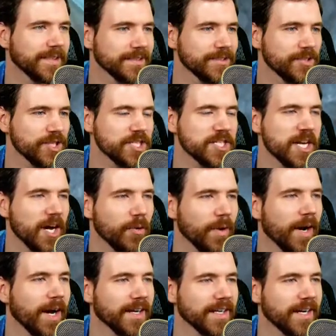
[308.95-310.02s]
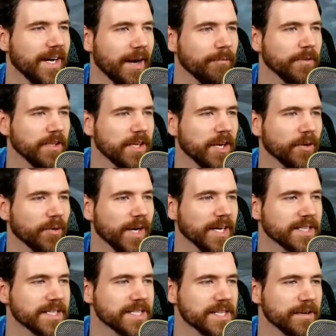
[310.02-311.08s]
just know, I, I'm looking around
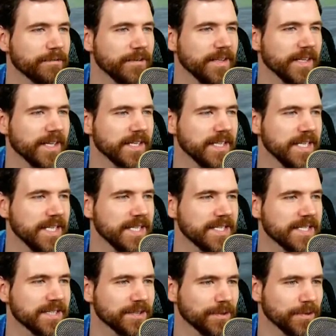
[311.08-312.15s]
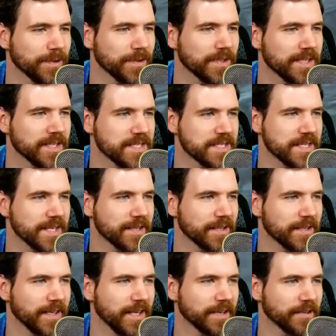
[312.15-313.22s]
because I feel I need to consider
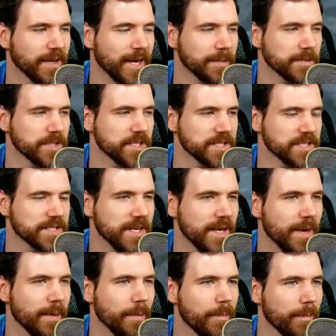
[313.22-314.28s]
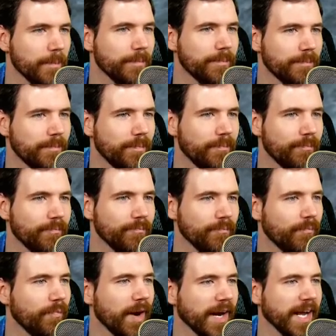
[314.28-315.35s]
other options.
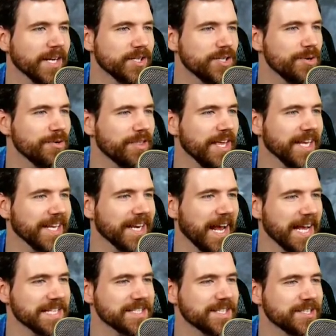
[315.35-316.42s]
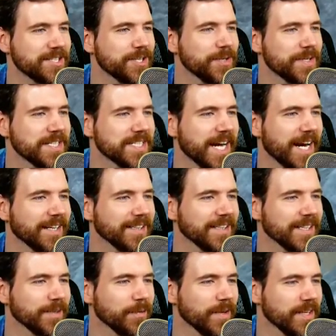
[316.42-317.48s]
What I do think it has to do
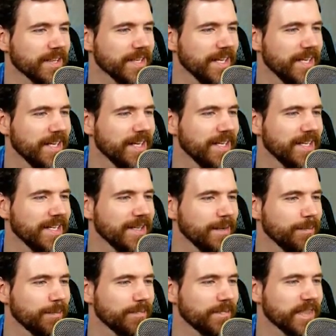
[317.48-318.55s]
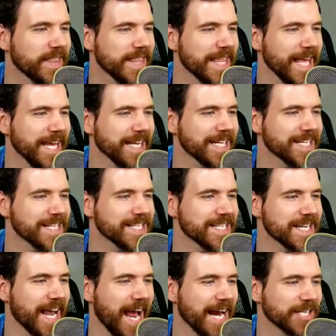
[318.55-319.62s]
entirely with things
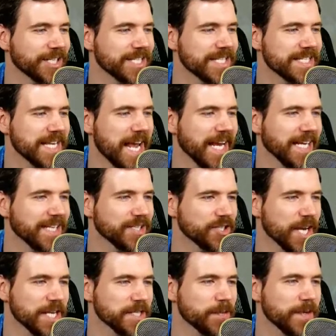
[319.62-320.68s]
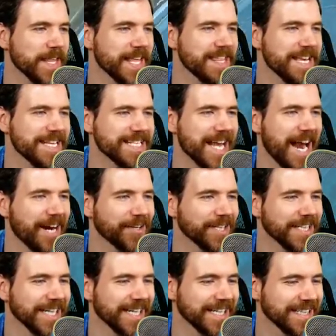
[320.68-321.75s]
and actions taken just within this
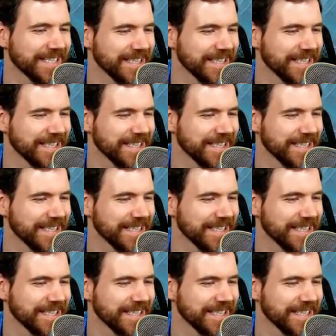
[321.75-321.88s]
area.